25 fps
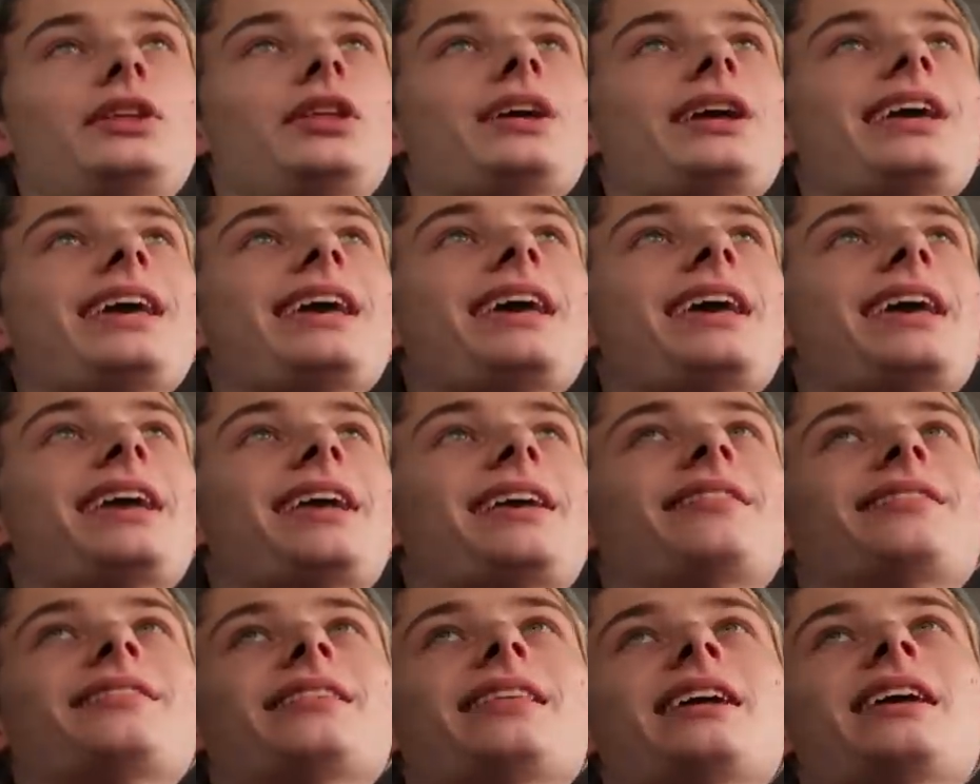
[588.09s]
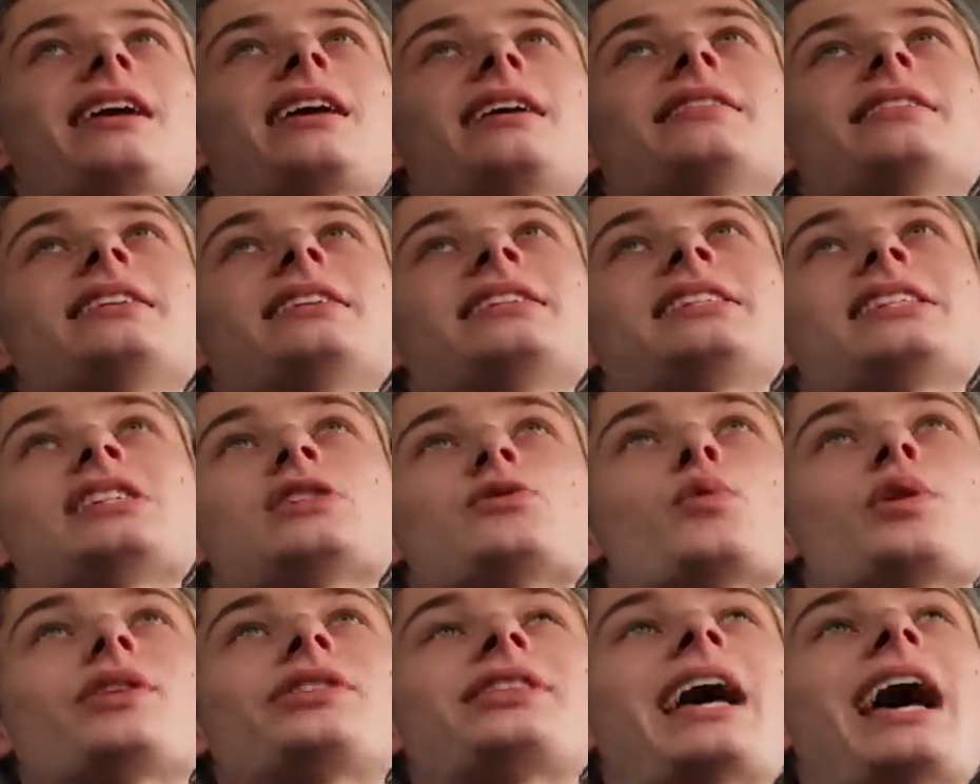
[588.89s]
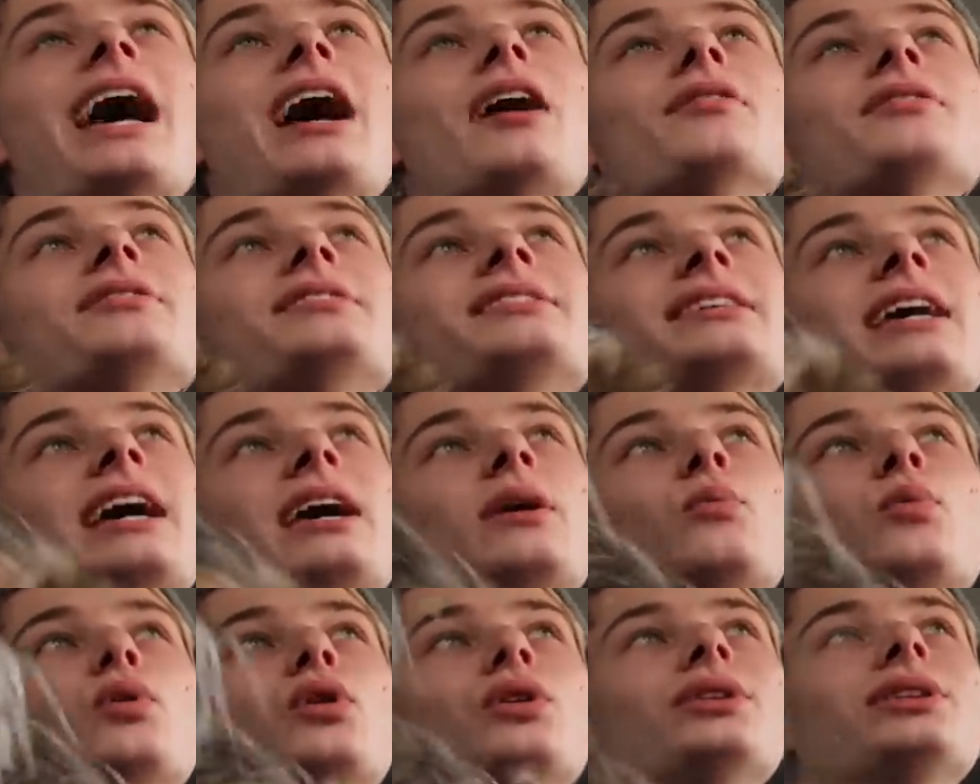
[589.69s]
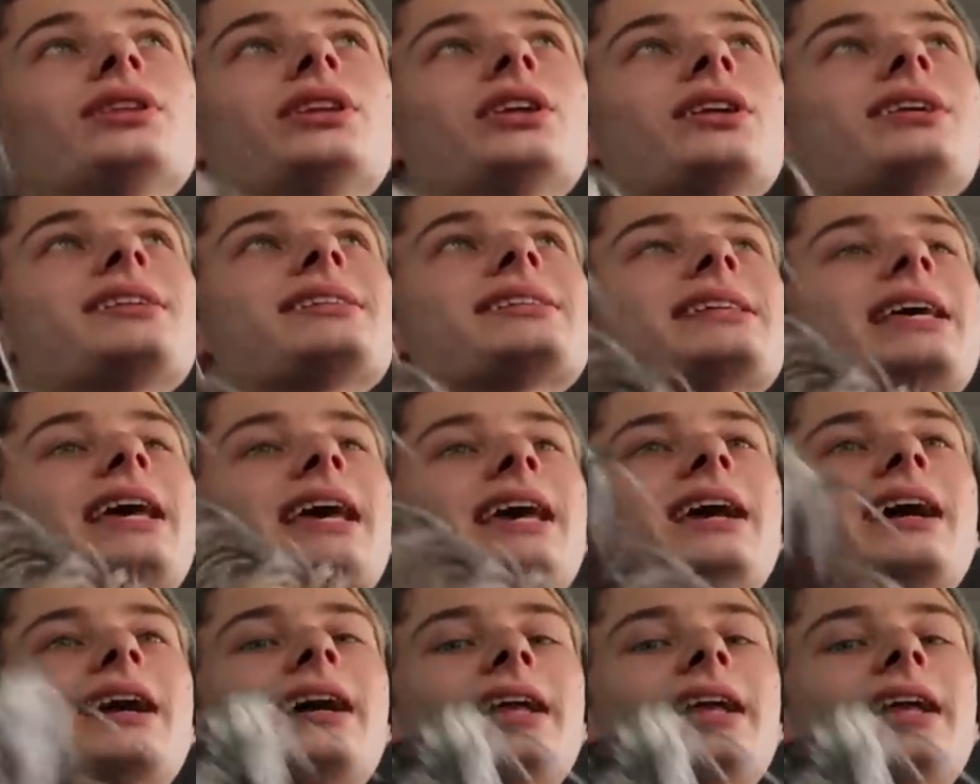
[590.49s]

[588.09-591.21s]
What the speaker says: Look it, this is what the outside world looks like,